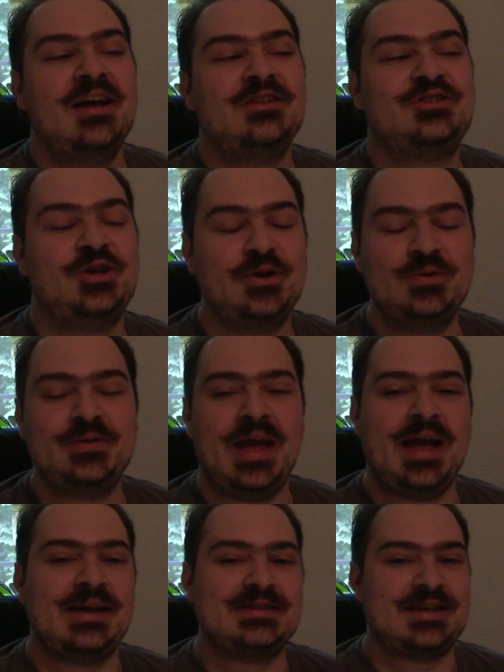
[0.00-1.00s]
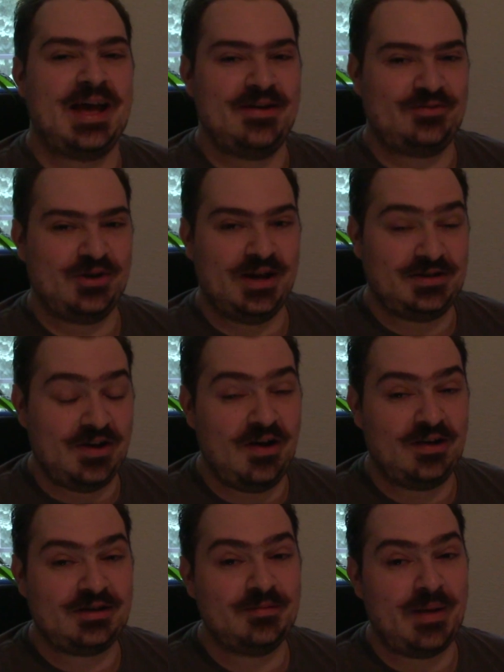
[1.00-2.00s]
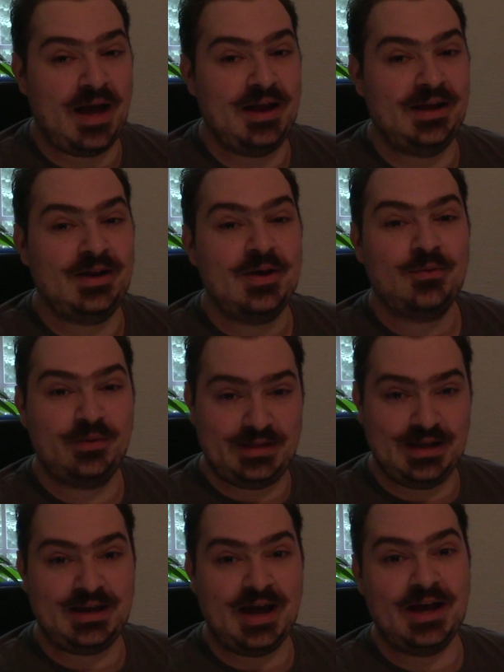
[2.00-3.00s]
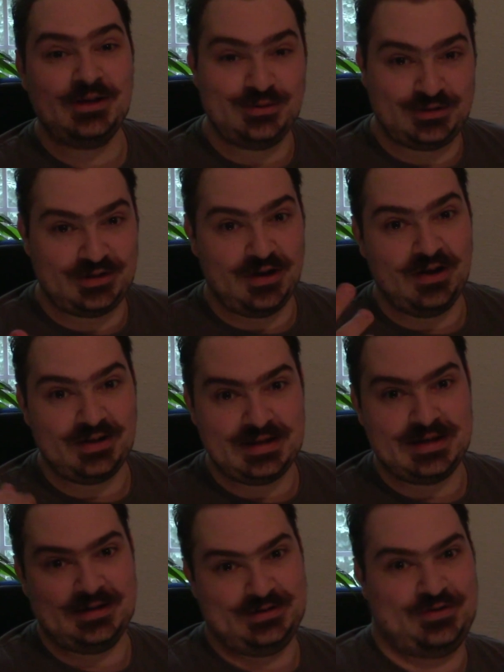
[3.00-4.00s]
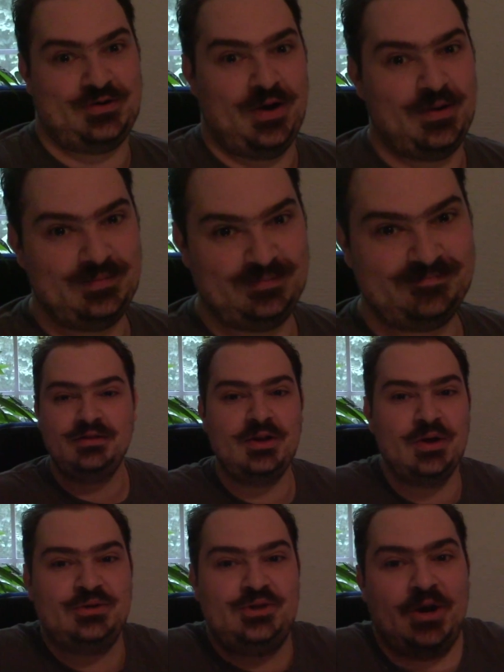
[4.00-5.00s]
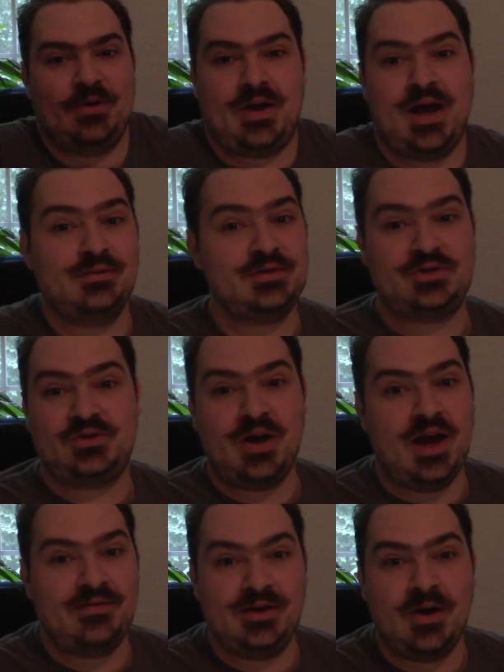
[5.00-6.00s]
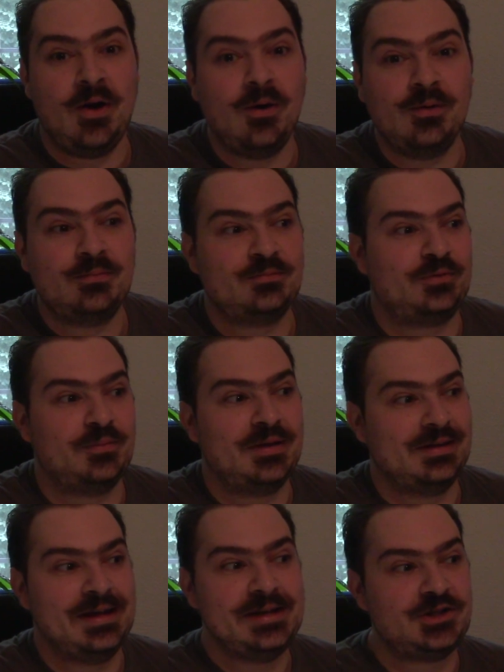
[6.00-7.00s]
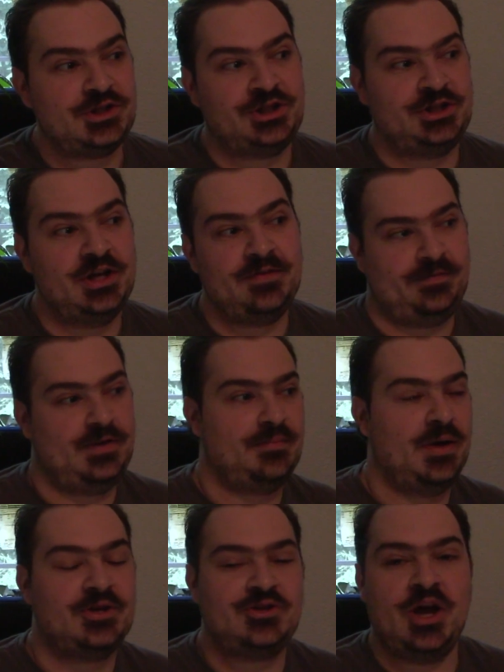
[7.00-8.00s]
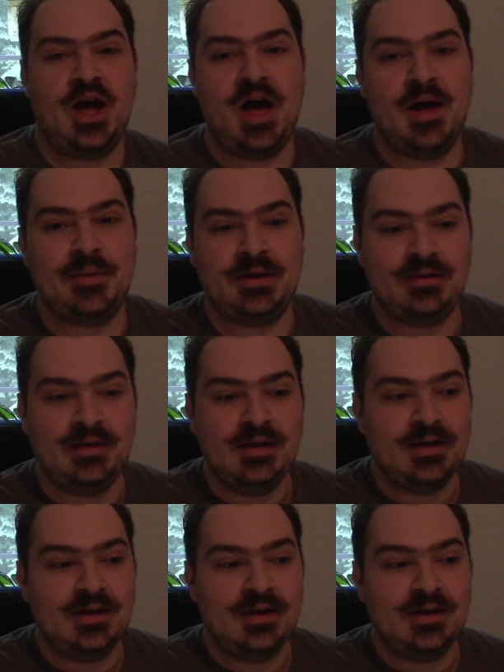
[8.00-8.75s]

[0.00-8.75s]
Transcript: 2 days after I talked about it with the guy you saw in the intro. No joke, I was driving home from a late shift at my job and